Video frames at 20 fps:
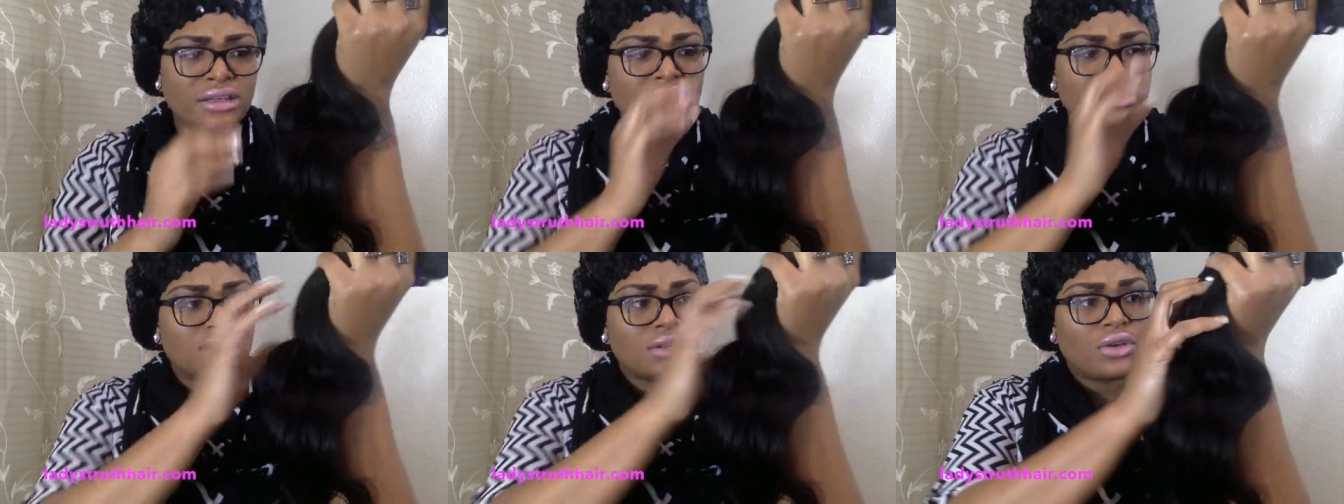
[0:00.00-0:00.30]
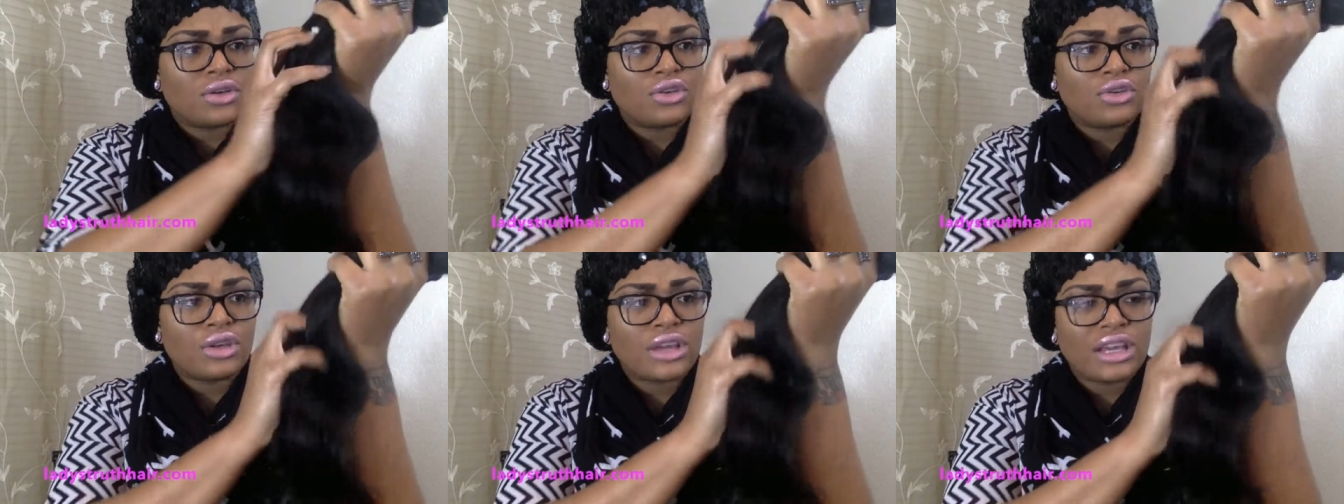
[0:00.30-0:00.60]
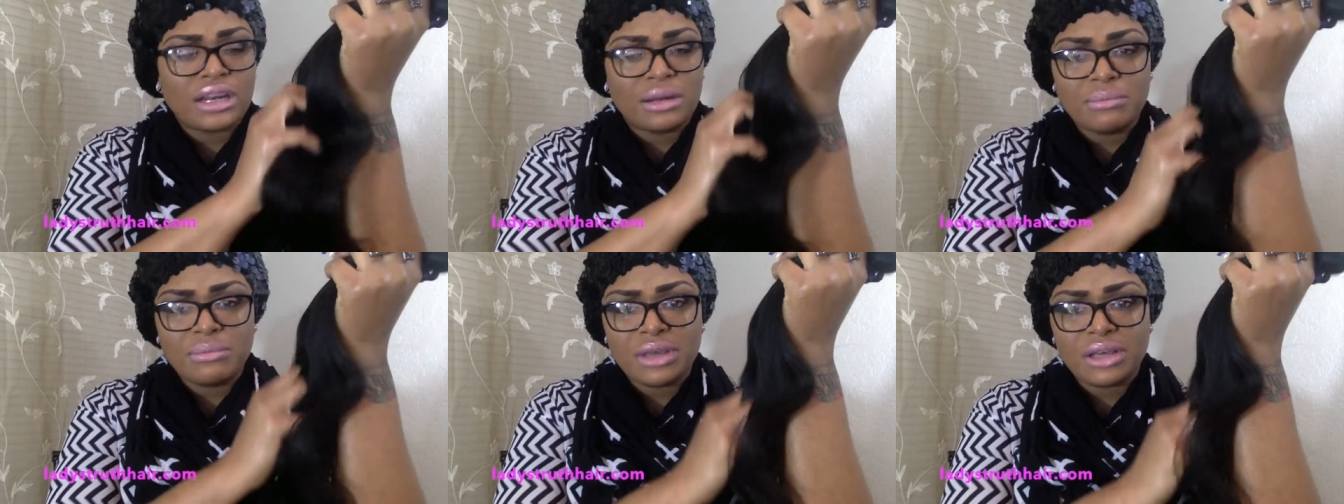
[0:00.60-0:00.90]
so you'll
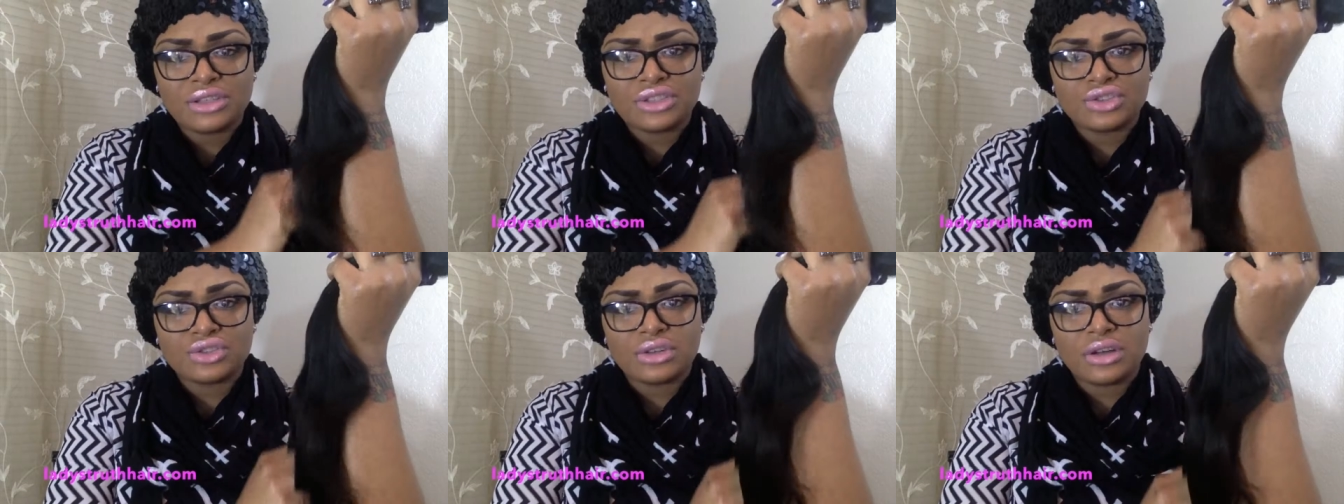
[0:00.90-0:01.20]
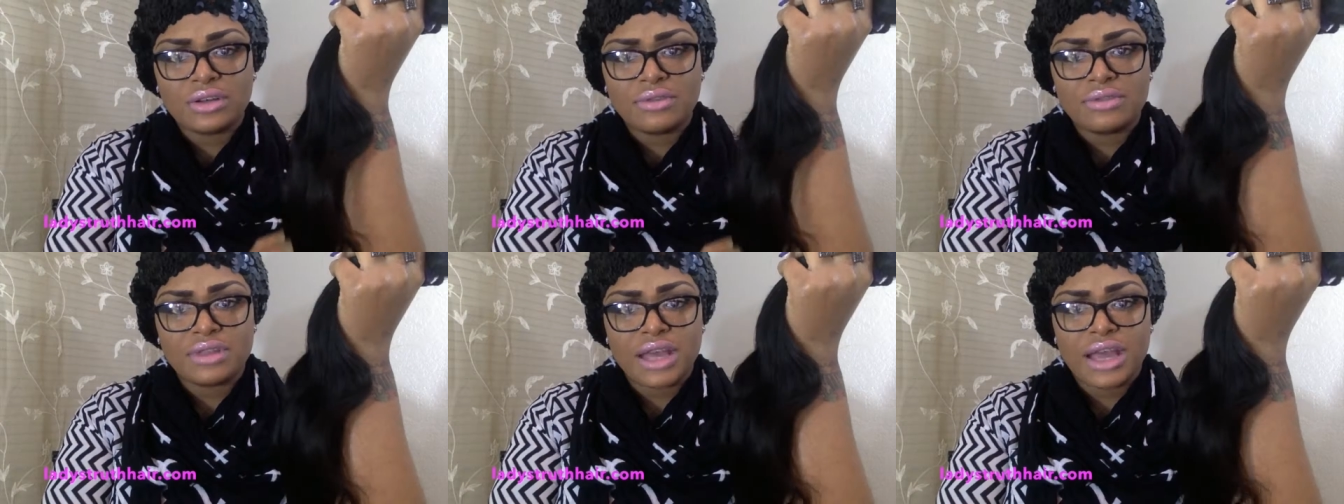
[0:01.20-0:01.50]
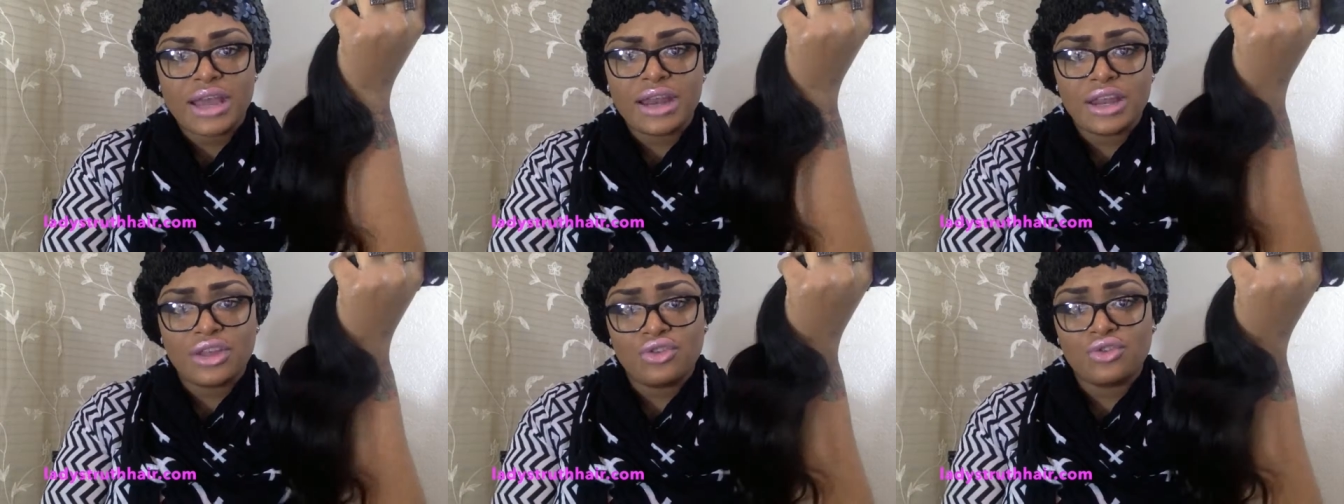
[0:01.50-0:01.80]
get a mixture of
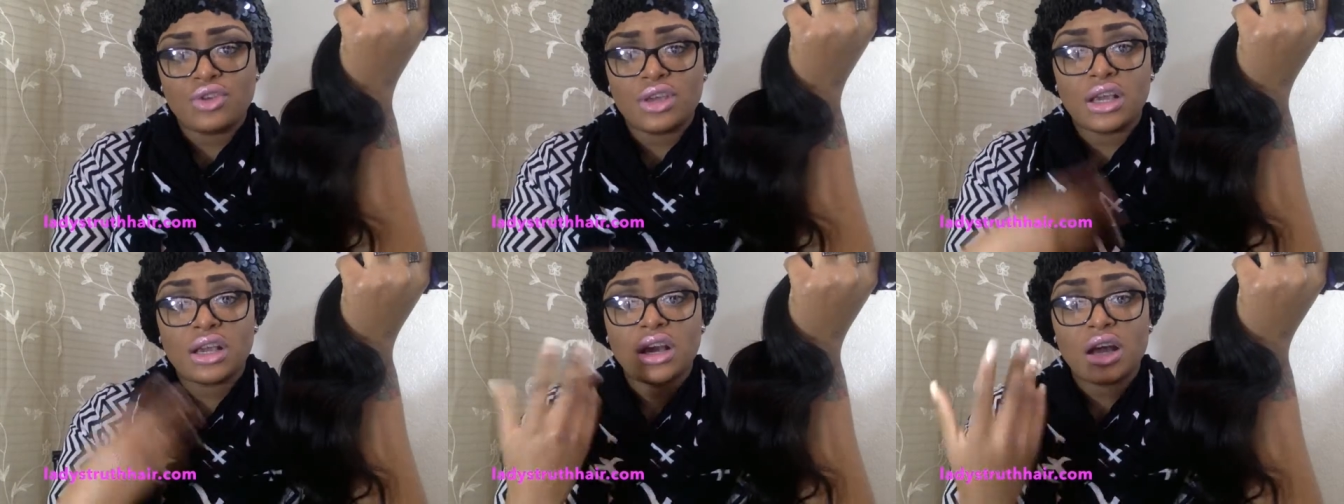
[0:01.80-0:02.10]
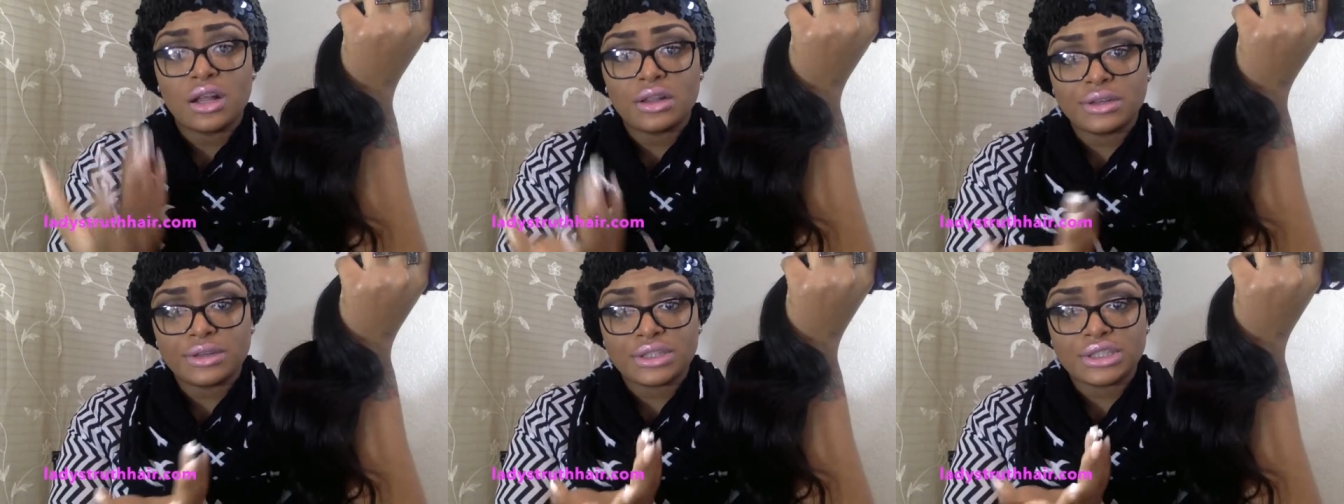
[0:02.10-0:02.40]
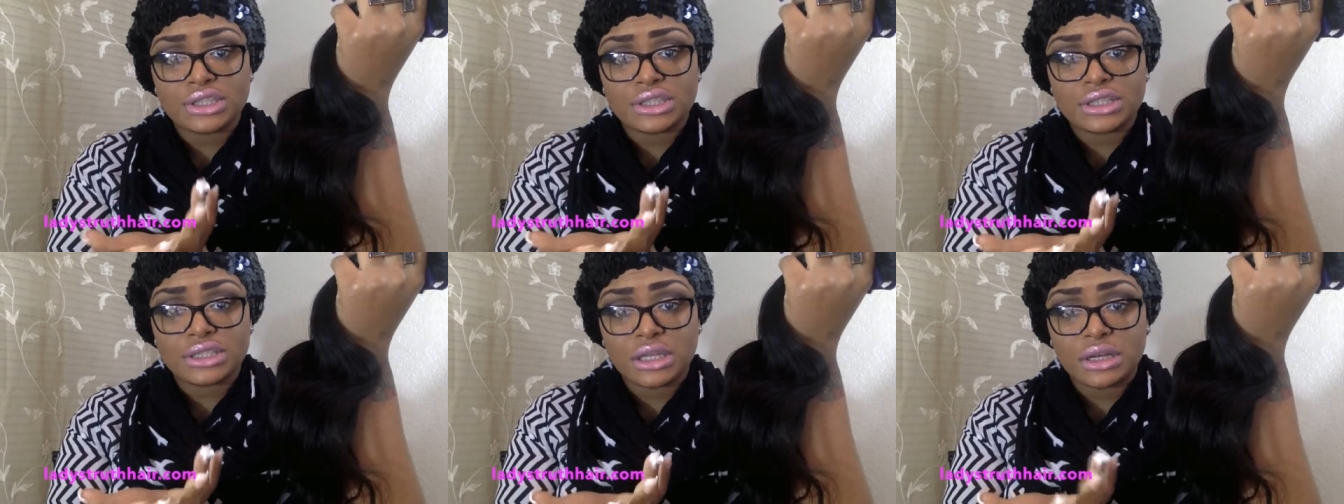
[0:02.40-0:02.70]
that, and you can color
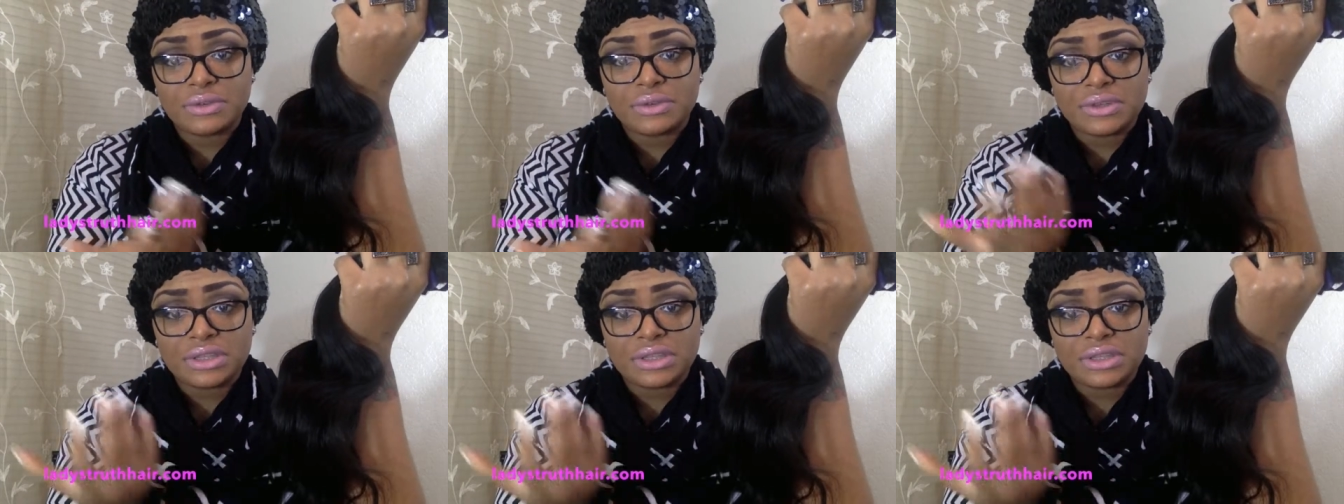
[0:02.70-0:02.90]
it yourself.